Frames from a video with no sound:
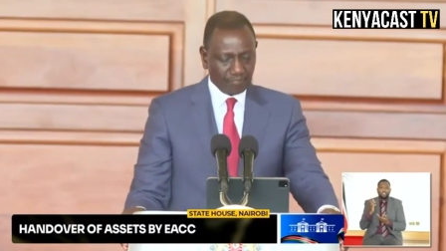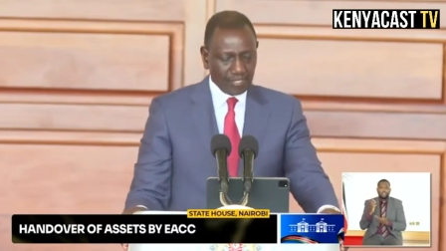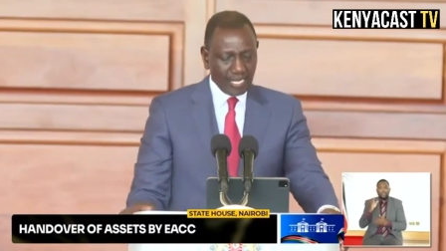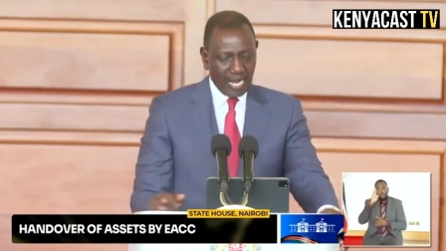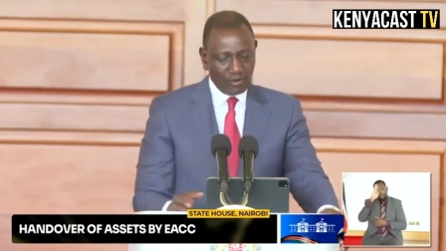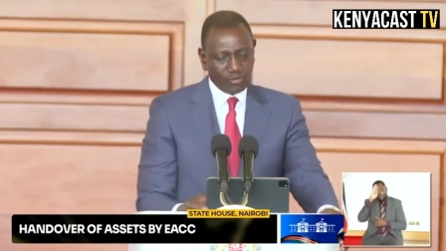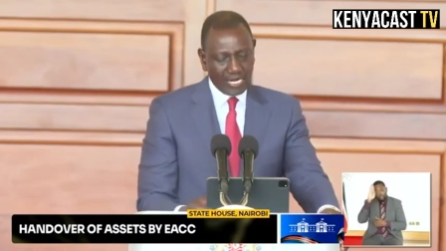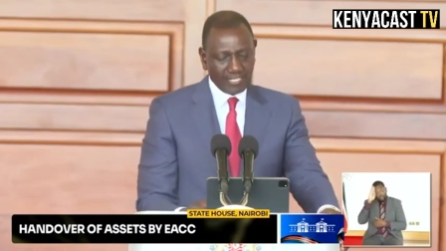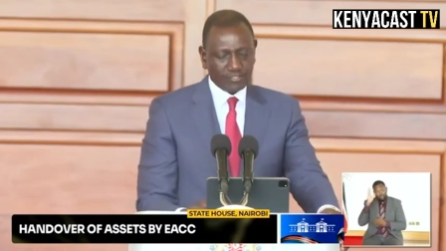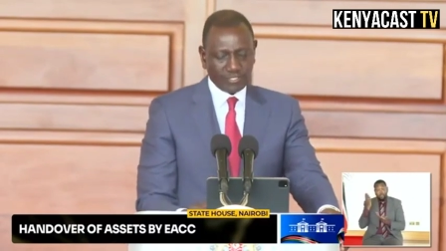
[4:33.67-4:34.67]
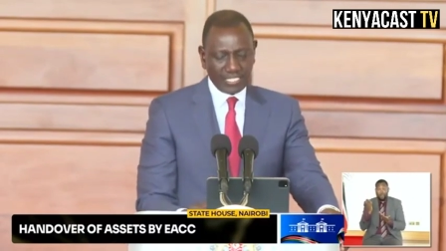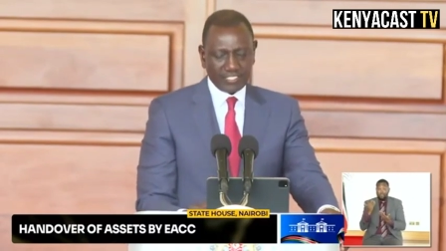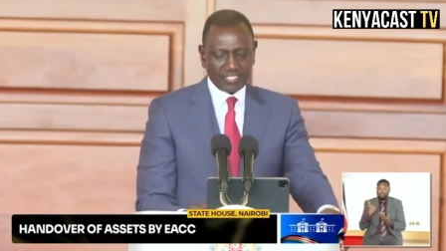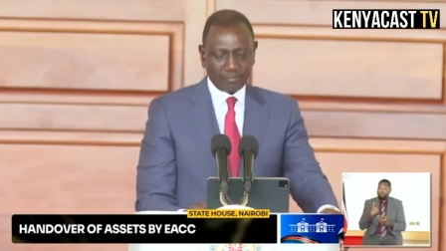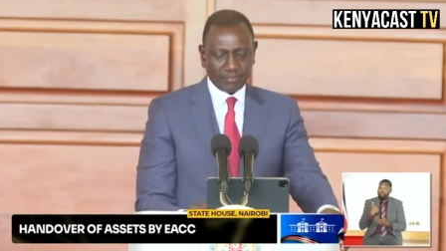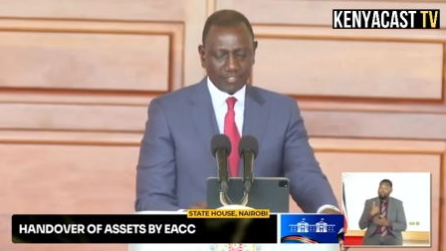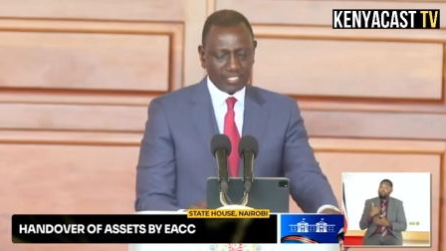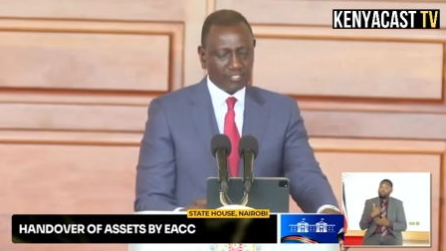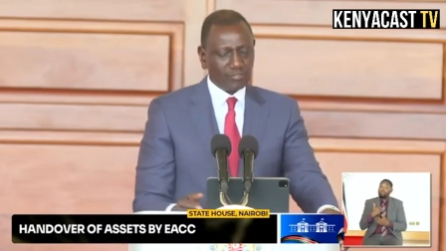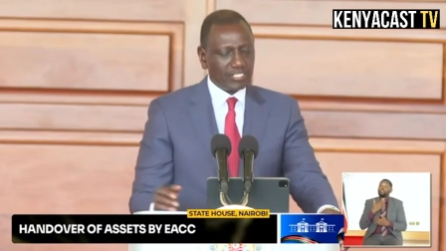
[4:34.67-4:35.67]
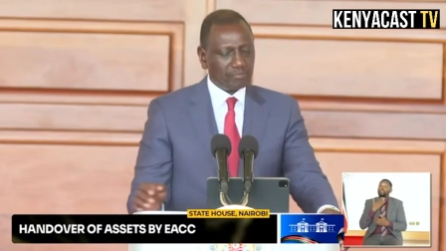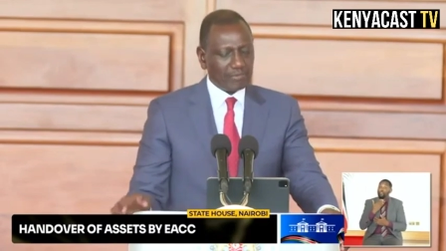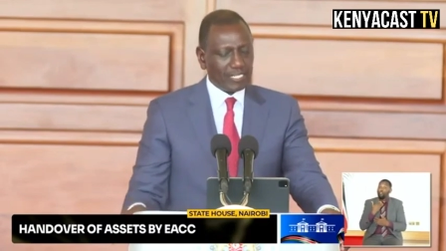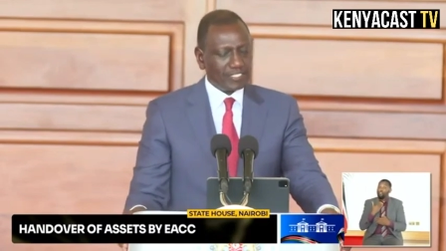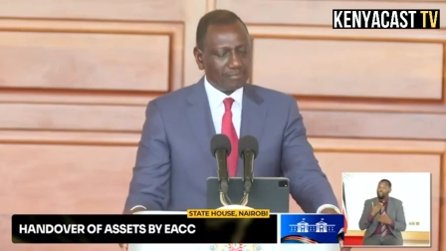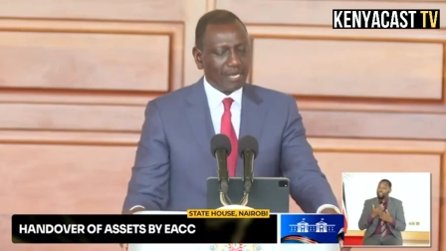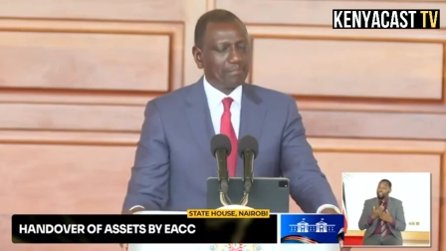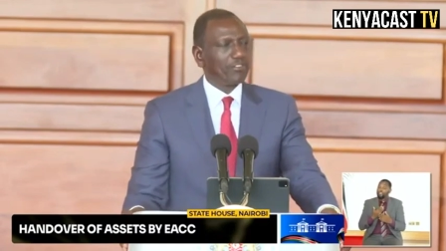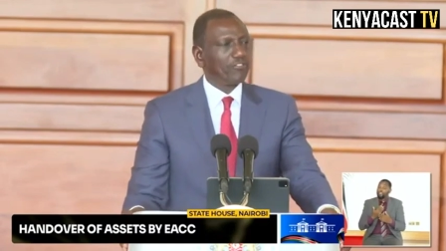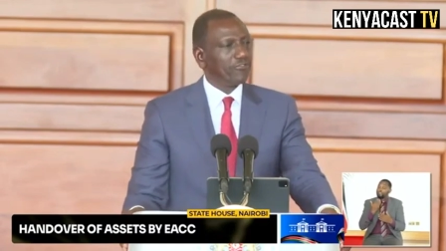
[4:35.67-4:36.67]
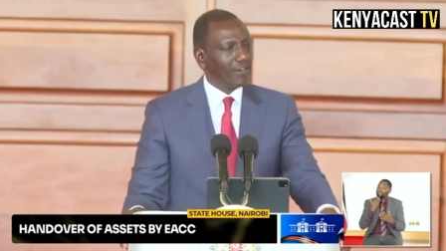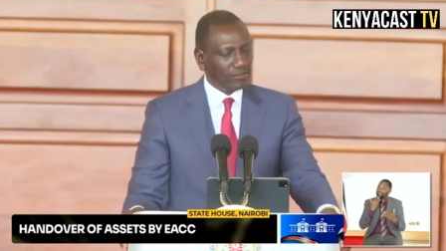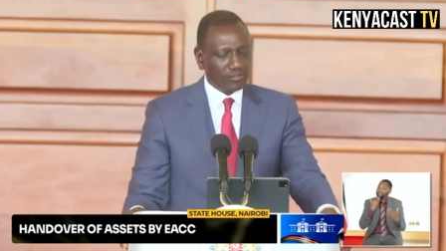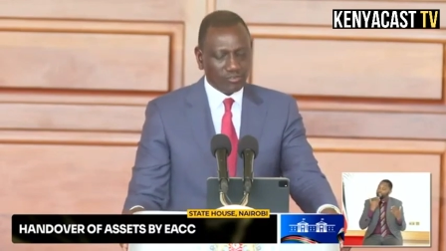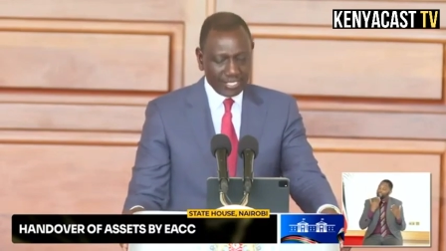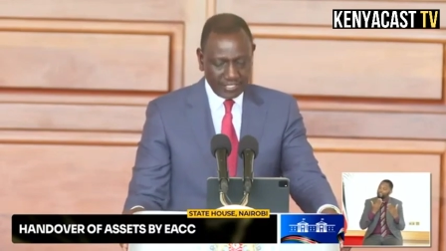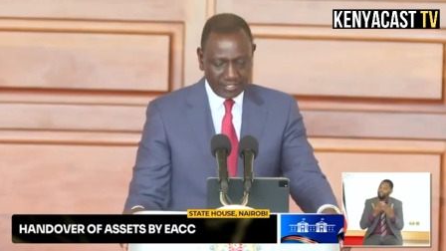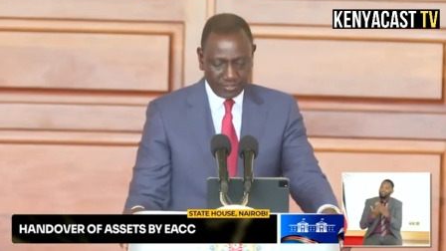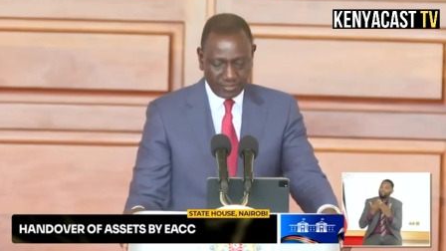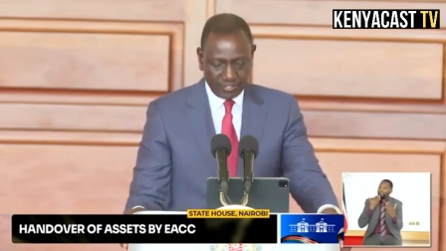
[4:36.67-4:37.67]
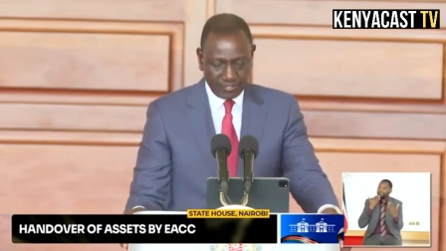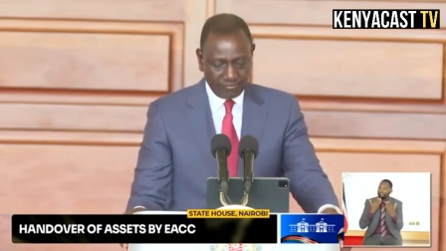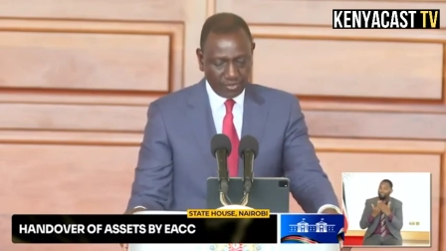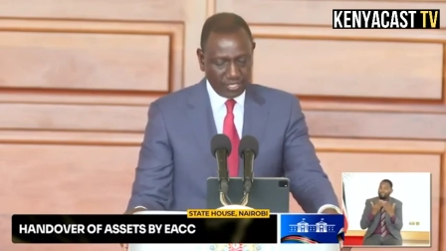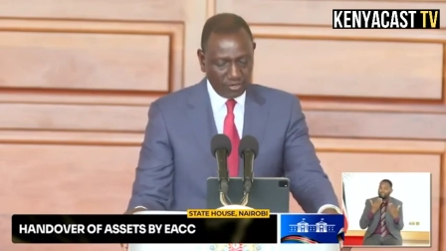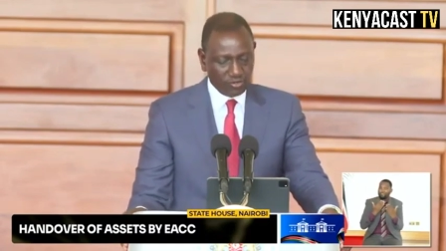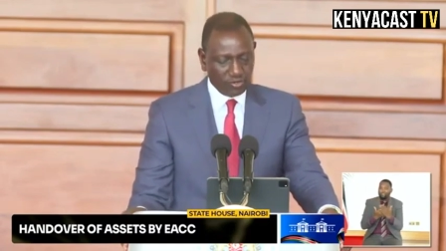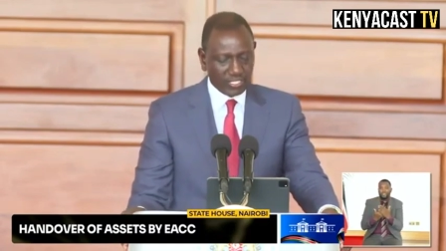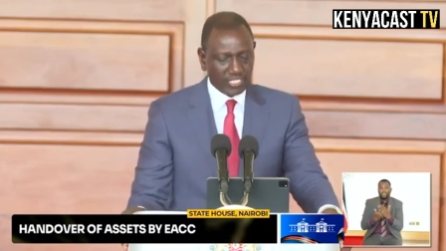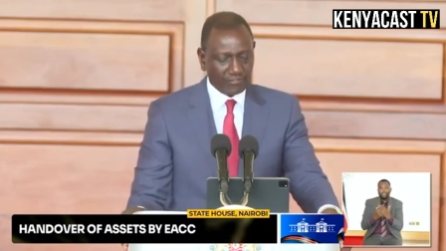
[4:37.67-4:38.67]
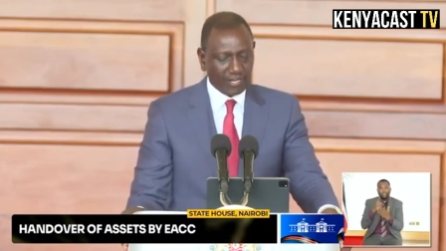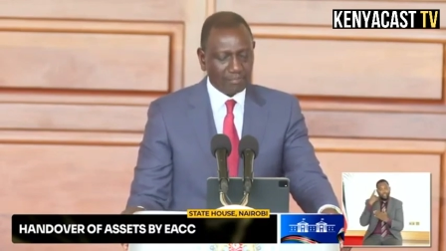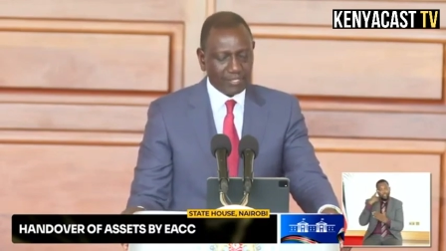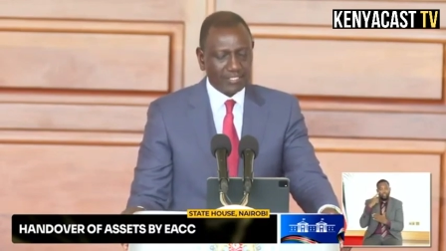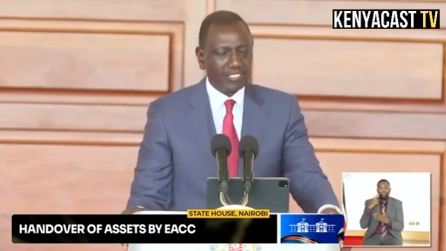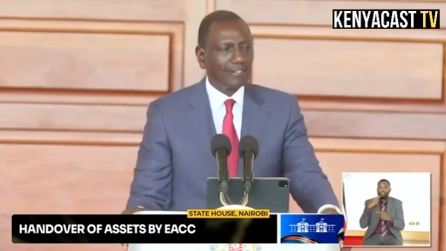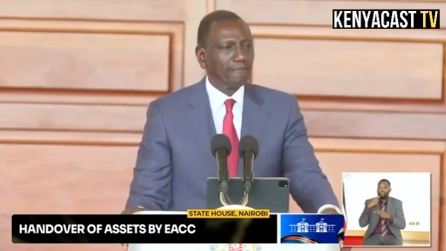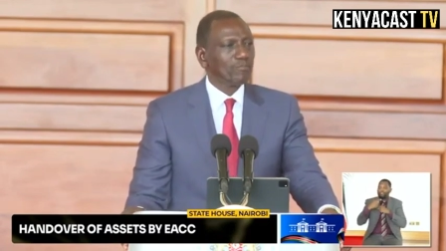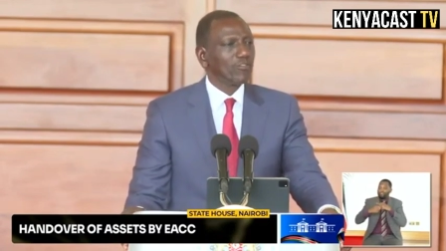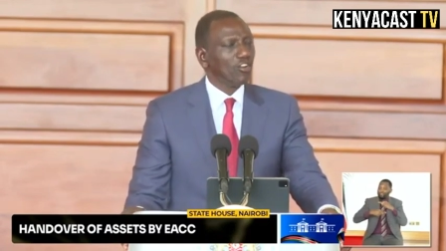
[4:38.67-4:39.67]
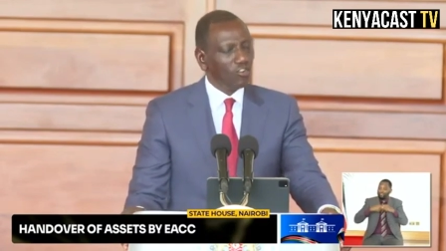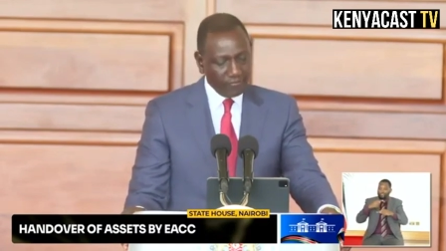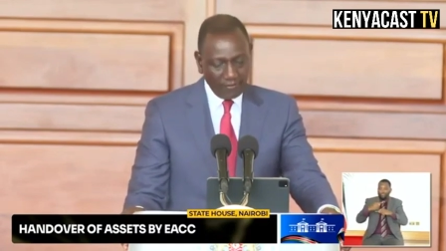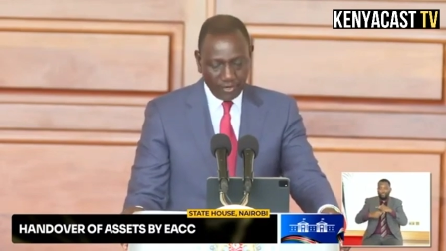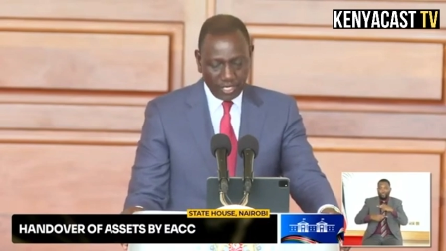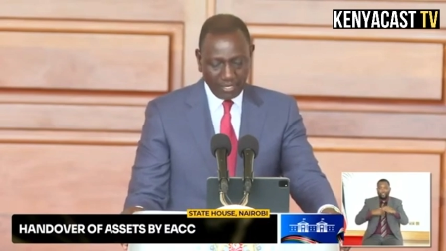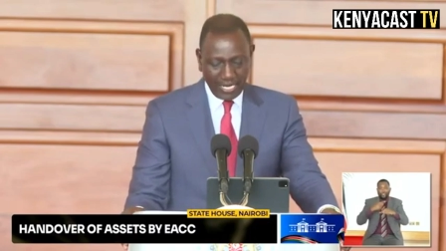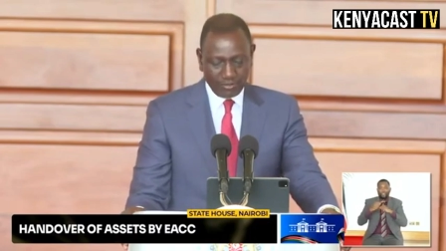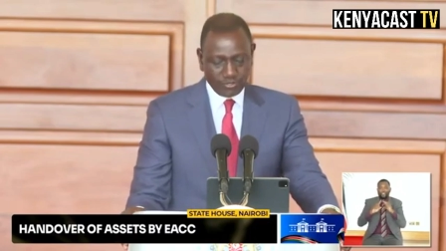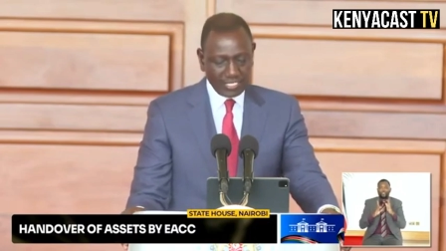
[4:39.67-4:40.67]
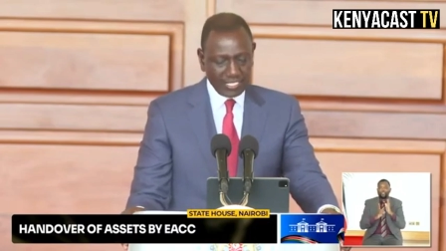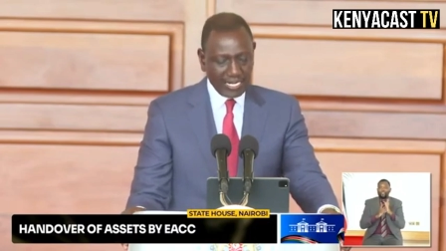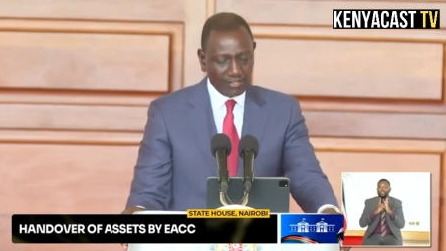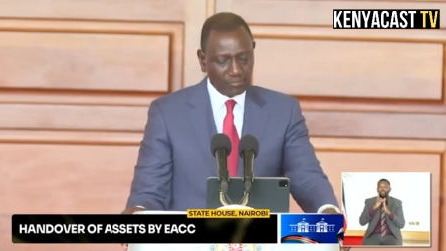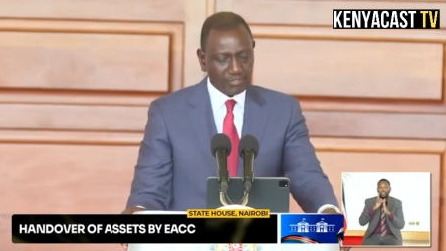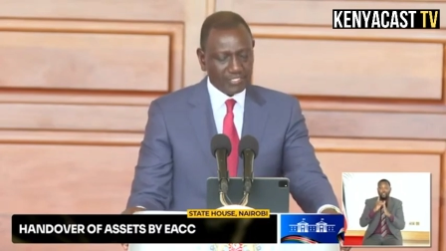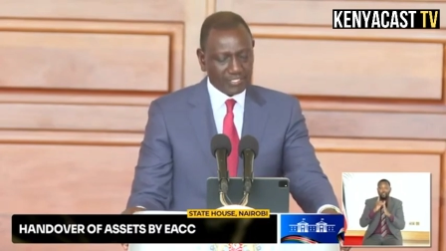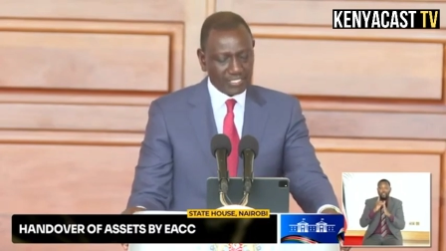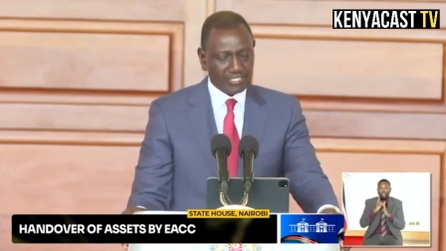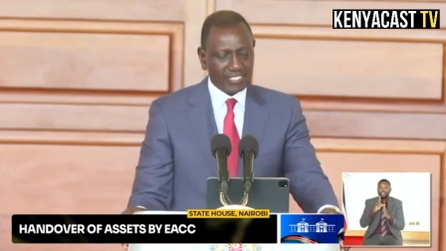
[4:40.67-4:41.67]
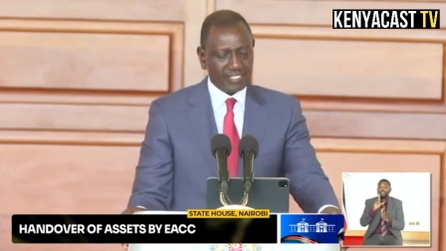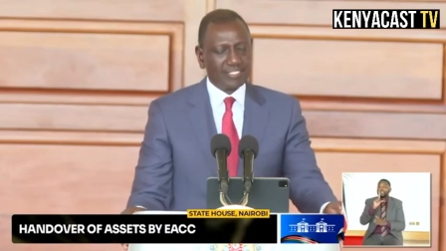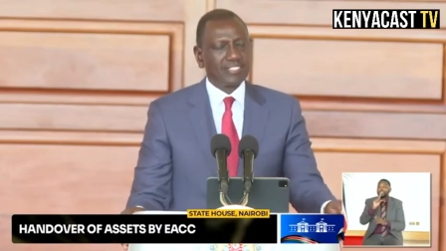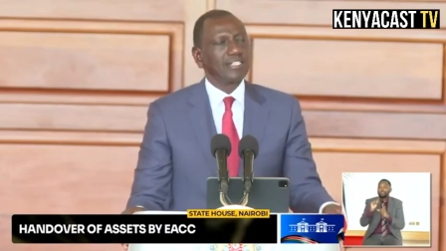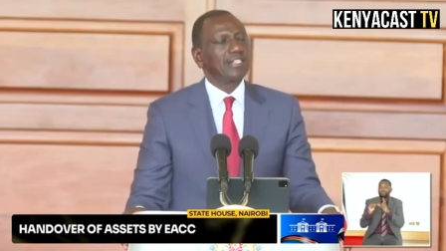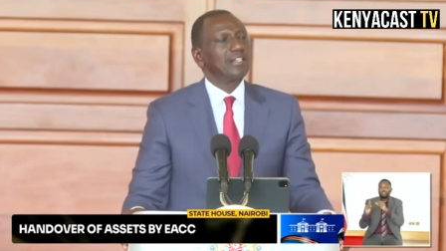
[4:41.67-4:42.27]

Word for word: I would like to take this opportunity to express my profound gratitude for the ongoing development of affordable housing in Nairobi's city's